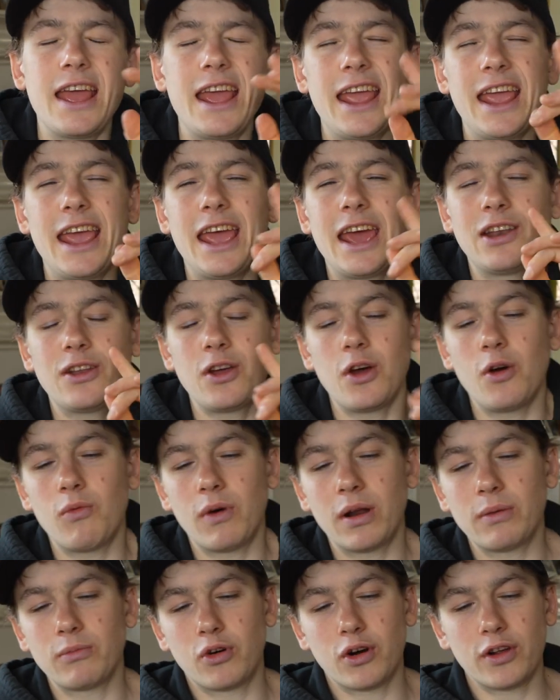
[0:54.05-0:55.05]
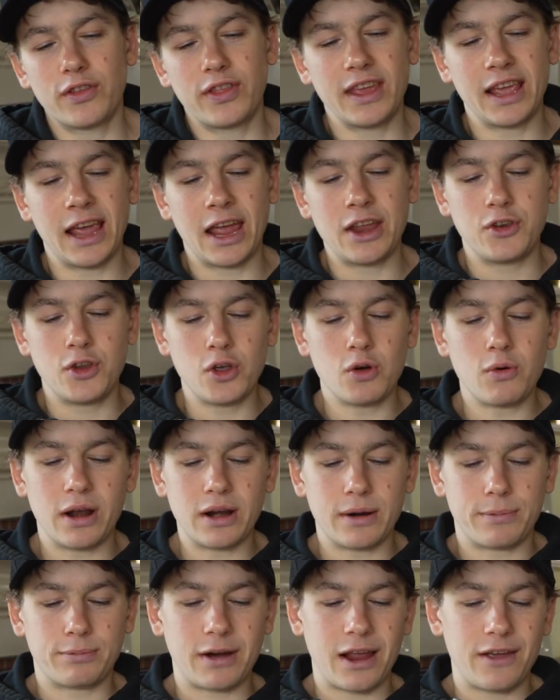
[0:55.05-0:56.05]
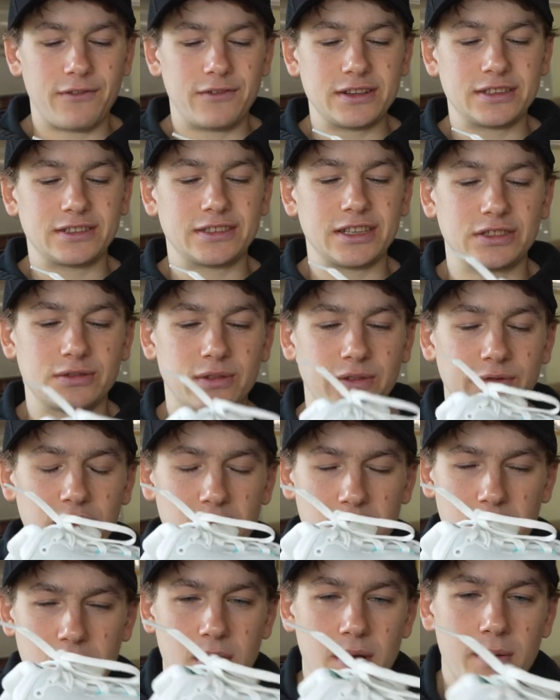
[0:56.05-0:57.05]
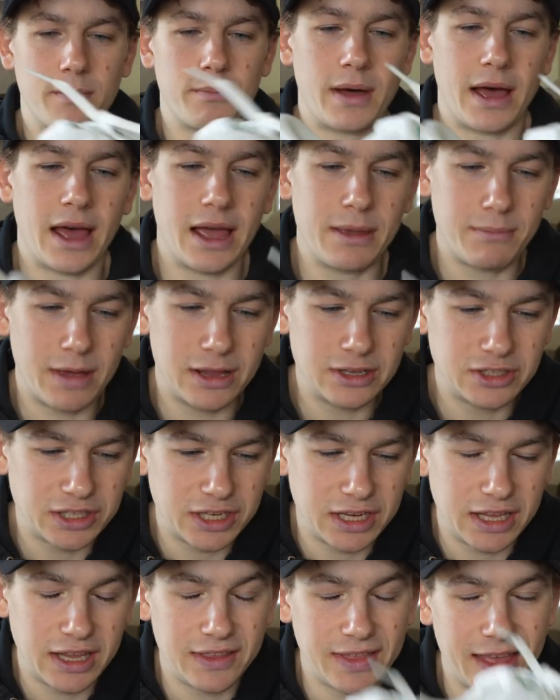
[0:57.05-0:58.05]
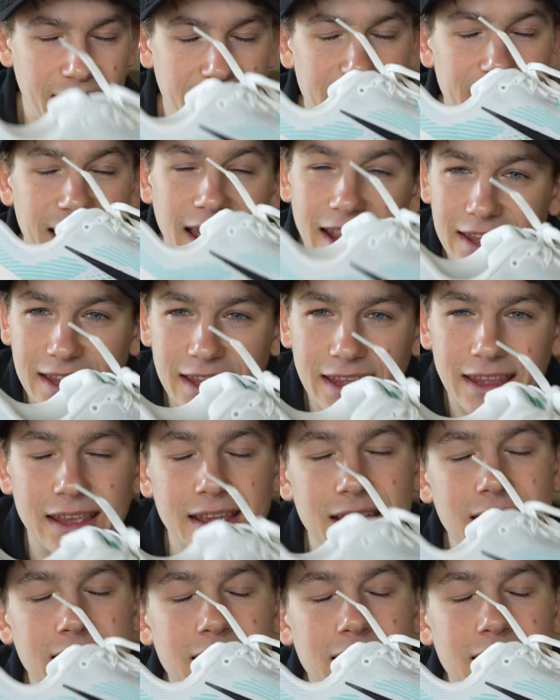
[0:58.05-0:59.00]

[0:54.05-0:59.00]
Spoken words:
And one more thing, I do want to preface this review by mentioning that Nike